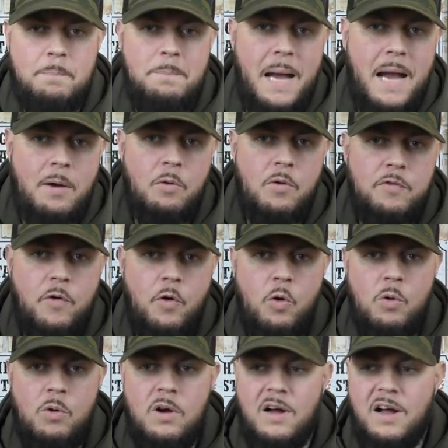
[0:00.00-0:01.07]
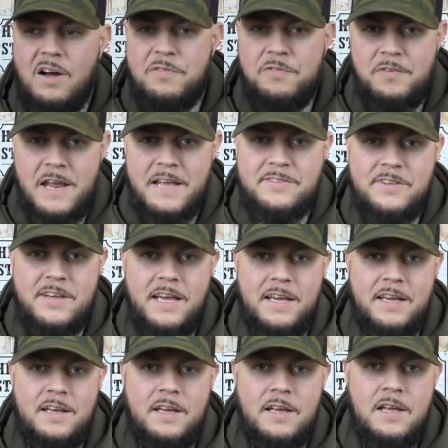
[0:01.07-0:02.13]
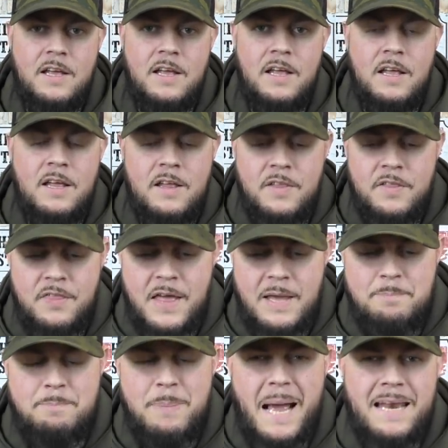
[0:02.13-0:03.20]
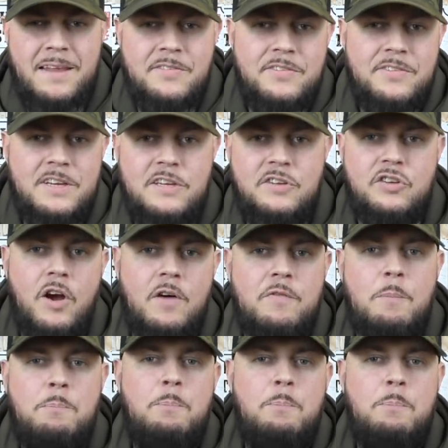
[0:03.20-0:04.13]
powerful, athletic. They balance each other